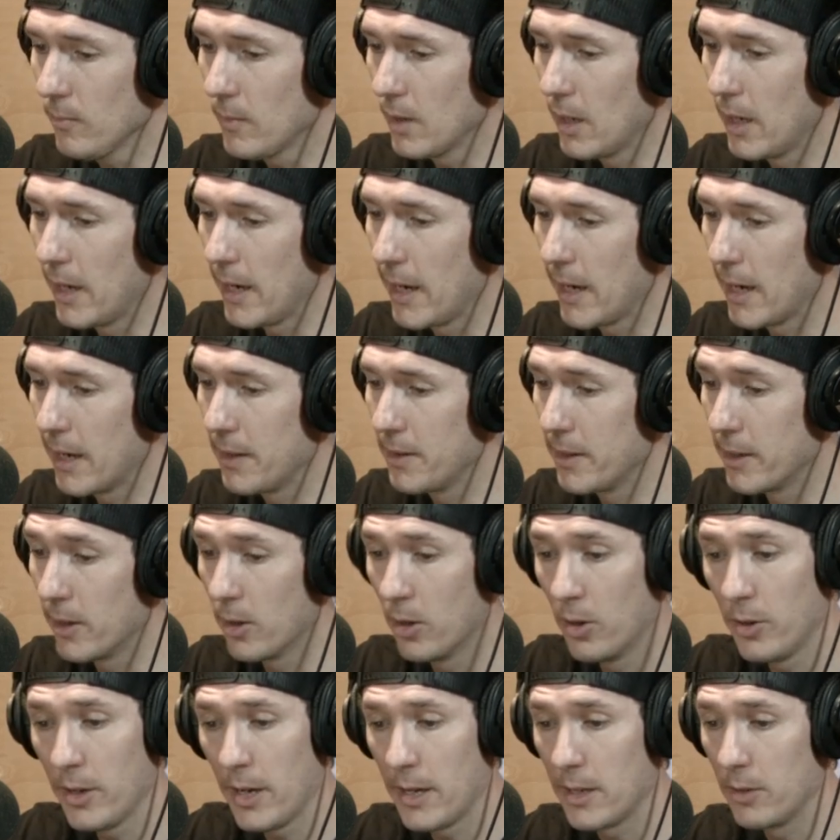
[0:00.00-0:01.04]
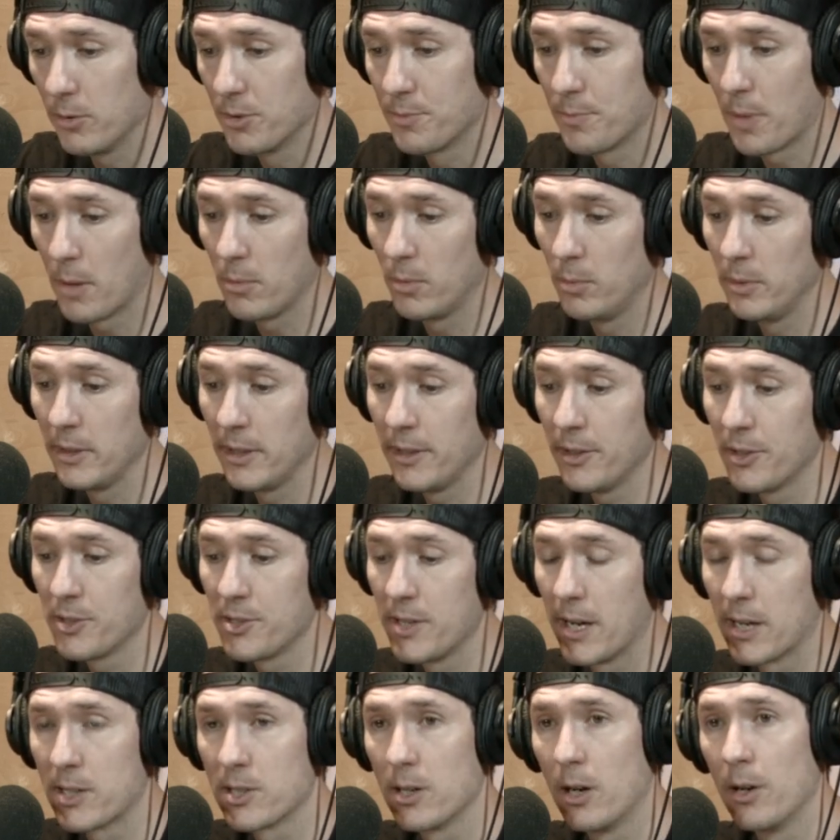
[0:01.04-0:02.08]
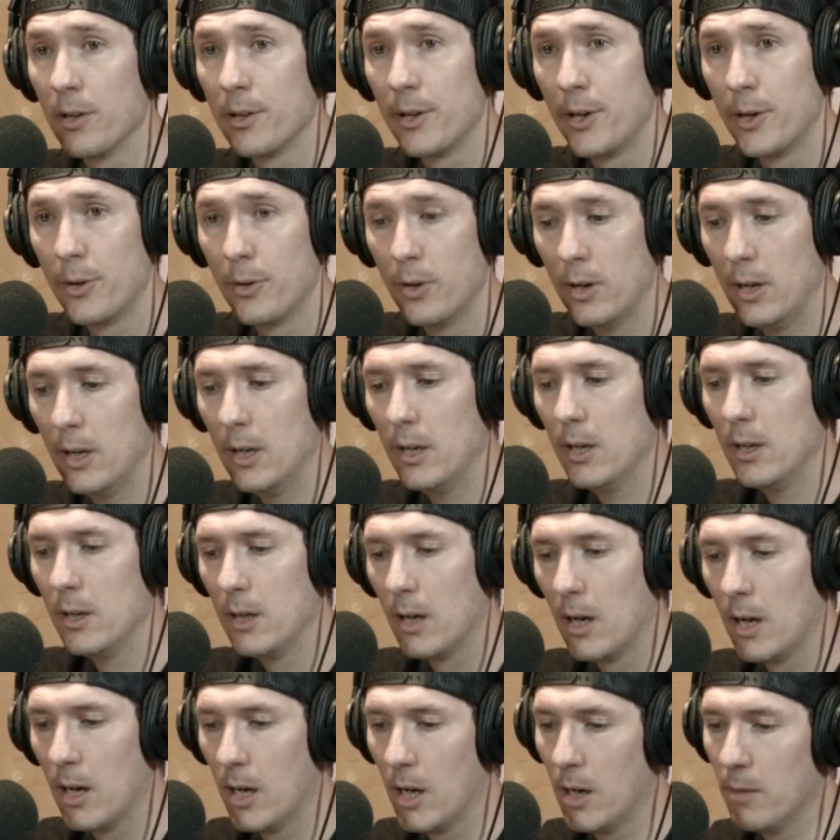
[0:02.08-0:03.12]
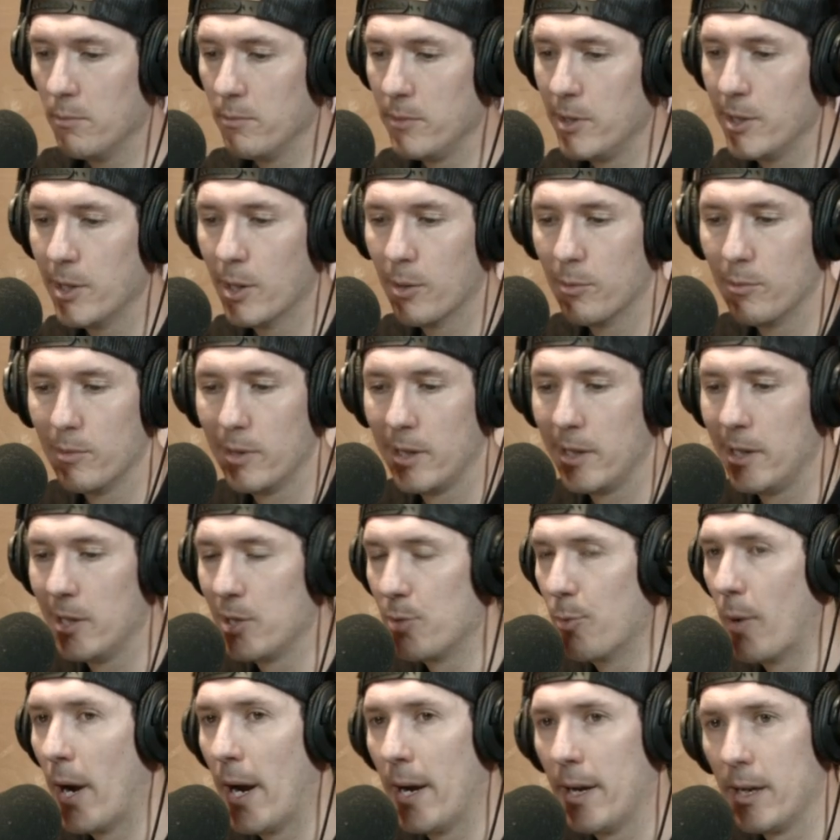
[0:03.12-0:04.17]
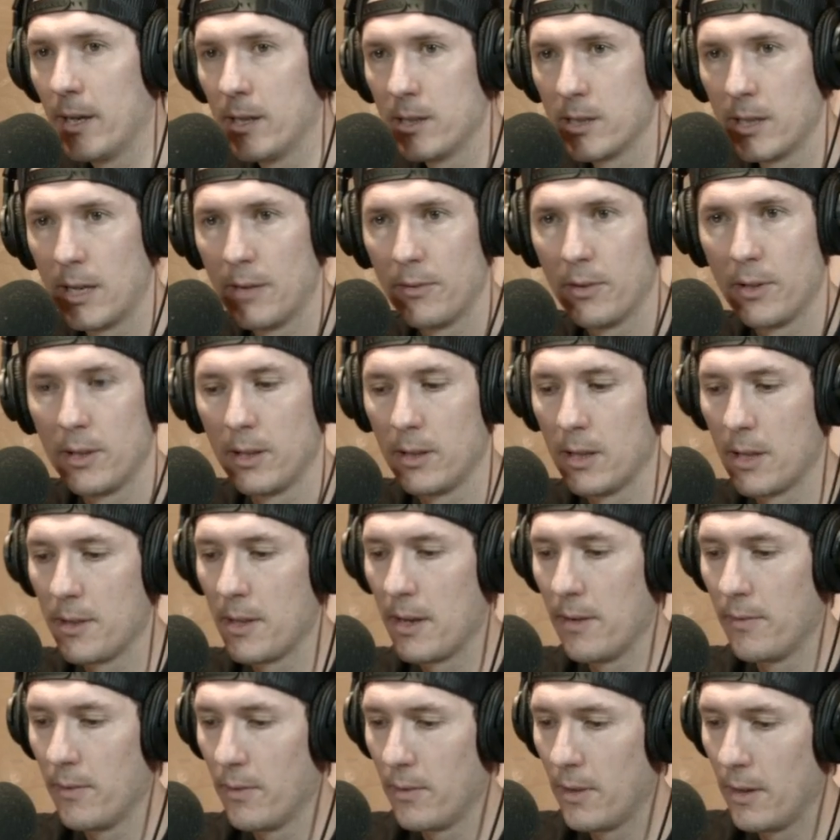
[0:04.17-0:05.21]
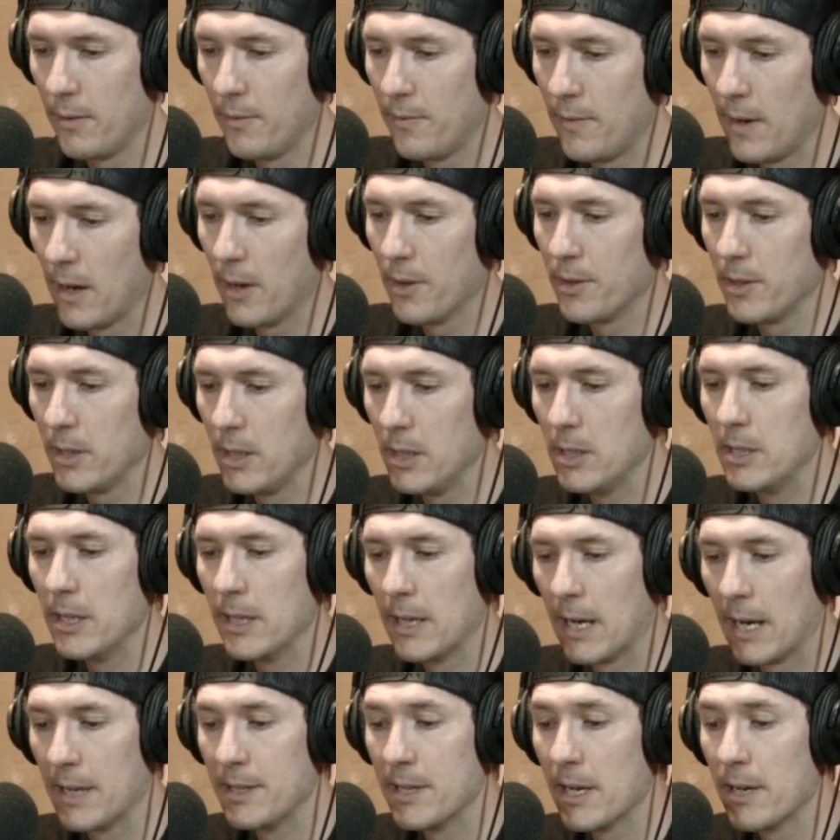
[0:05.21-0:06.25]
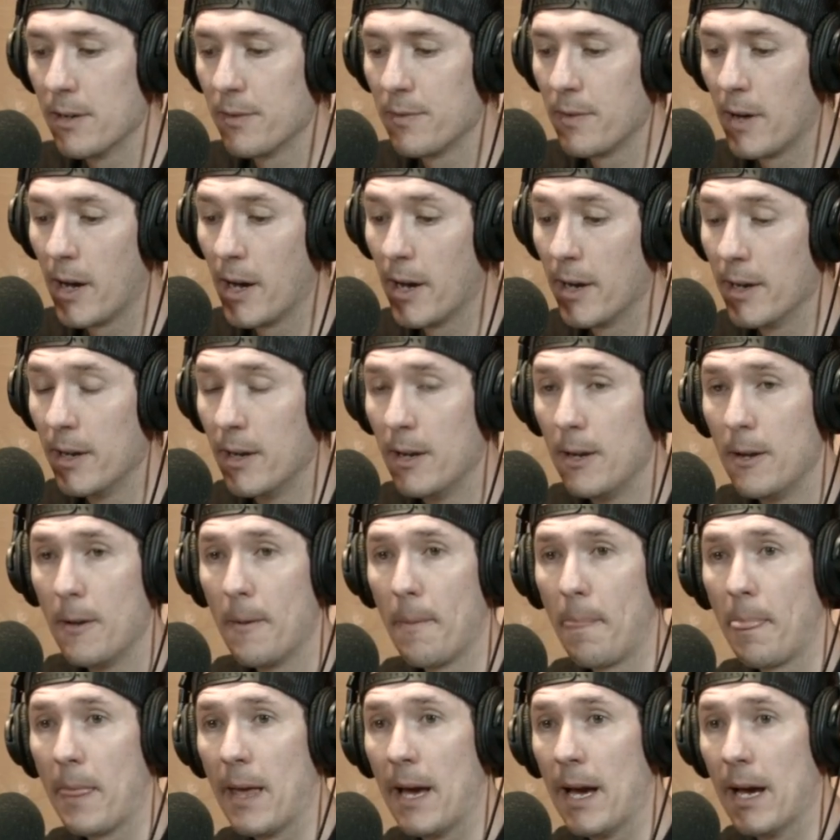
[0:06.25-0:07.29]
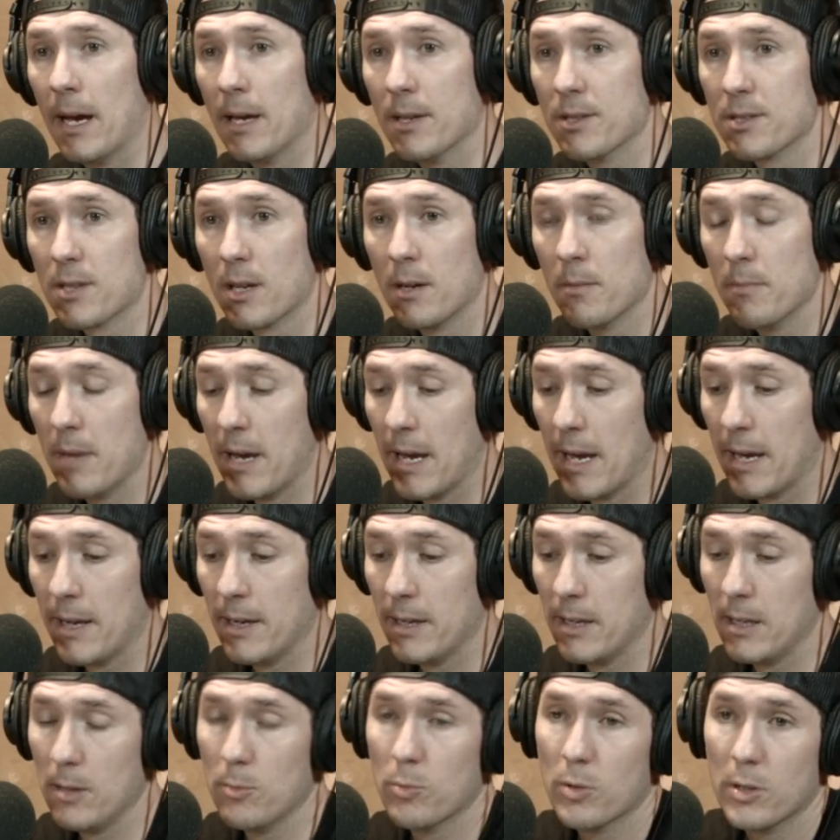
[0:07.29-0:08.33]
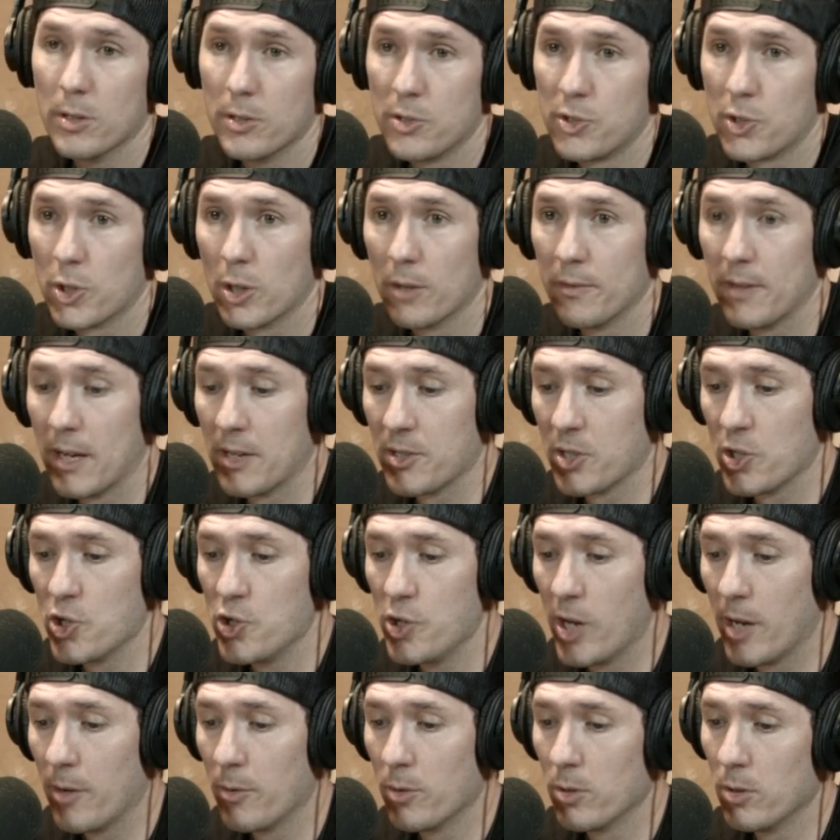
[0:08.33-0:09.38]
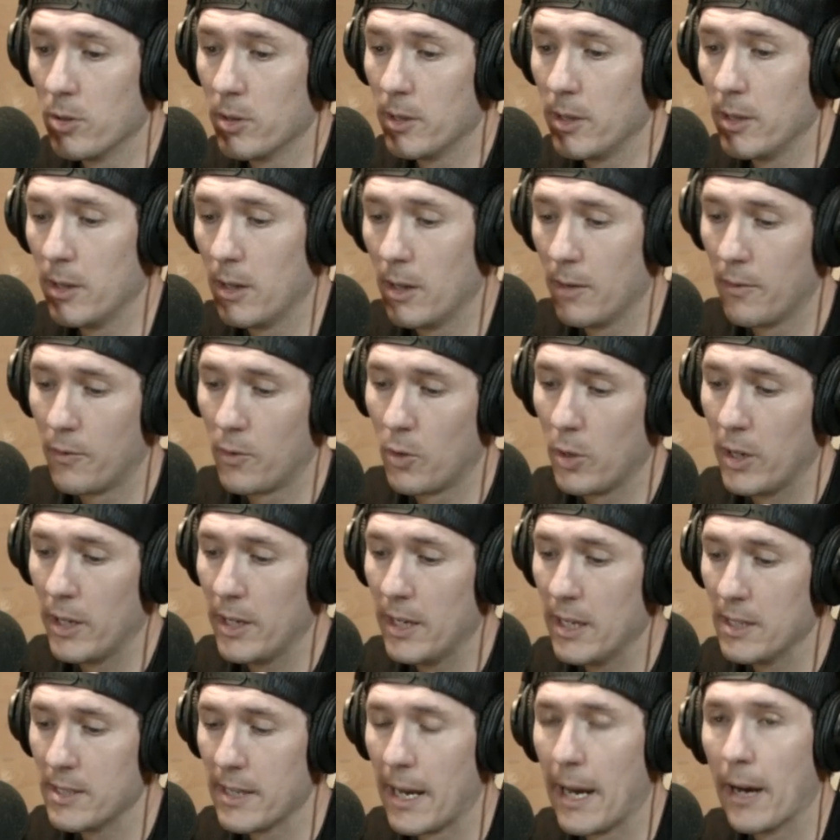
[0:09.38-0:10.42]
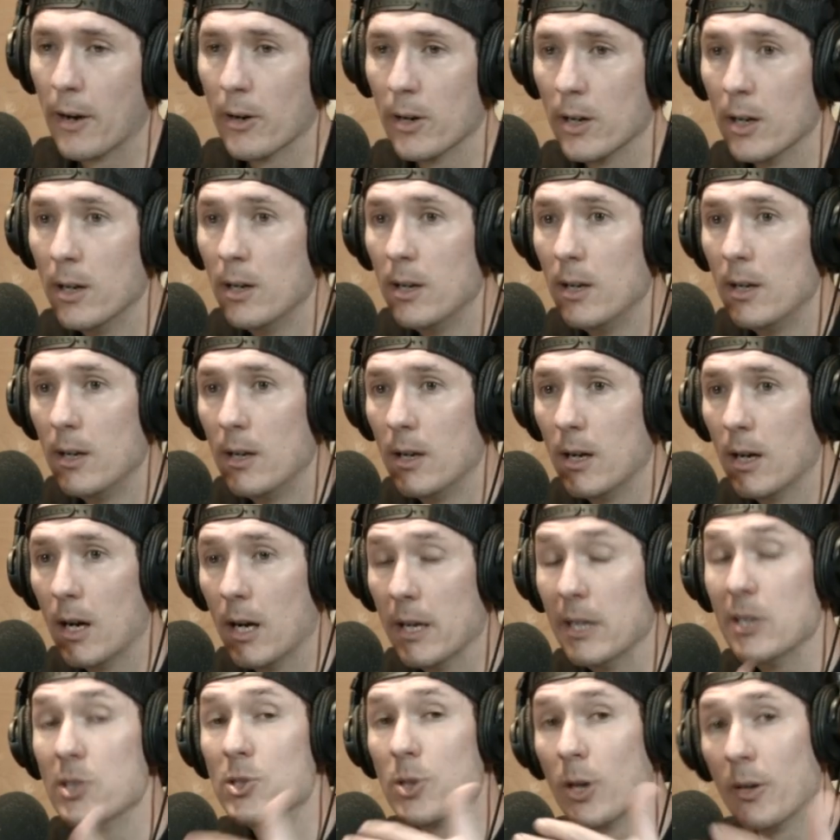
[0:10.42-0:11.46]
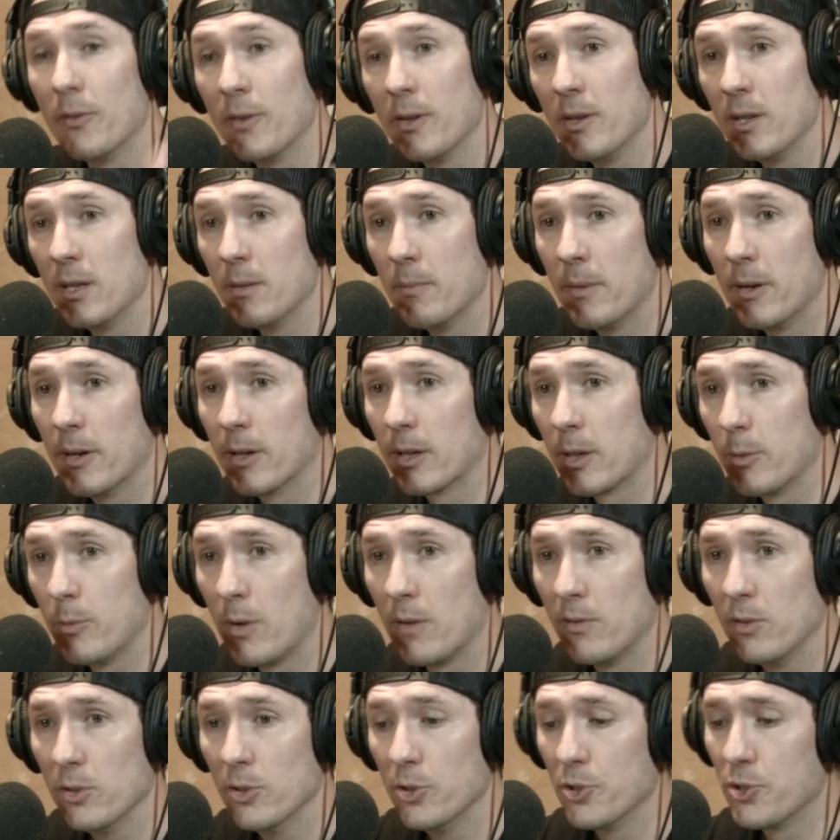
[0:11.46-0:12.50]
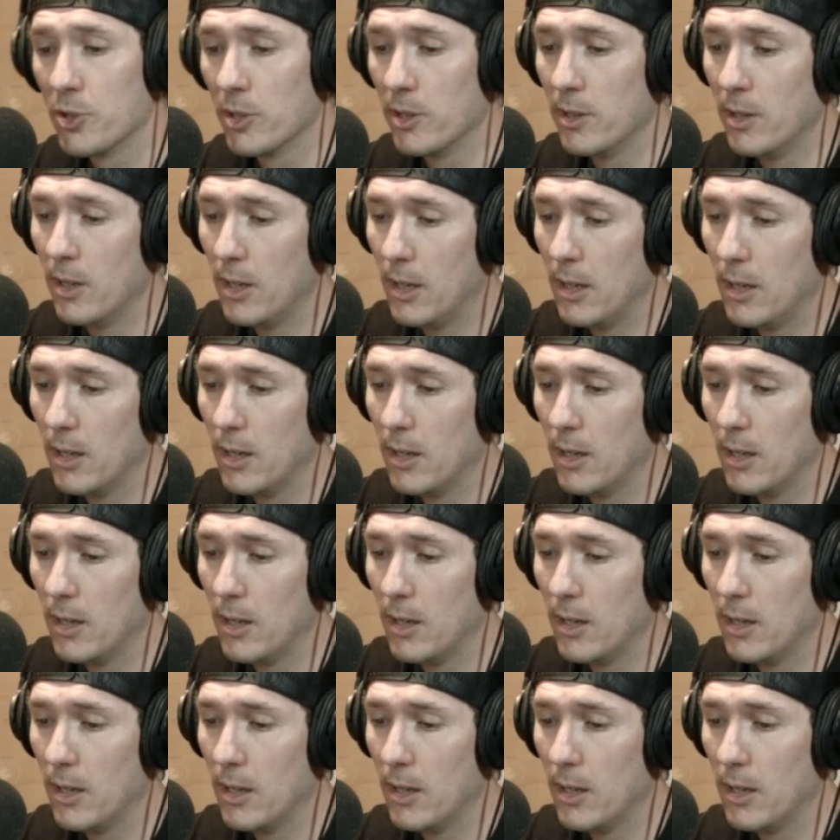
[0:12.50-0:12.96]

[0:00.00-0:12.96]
and they go, oh yeah, he was probably intersex. Although, in his writings and everything that they've found, he did identify as a man, and he served as a general. And in his era, he served in the American Revolution.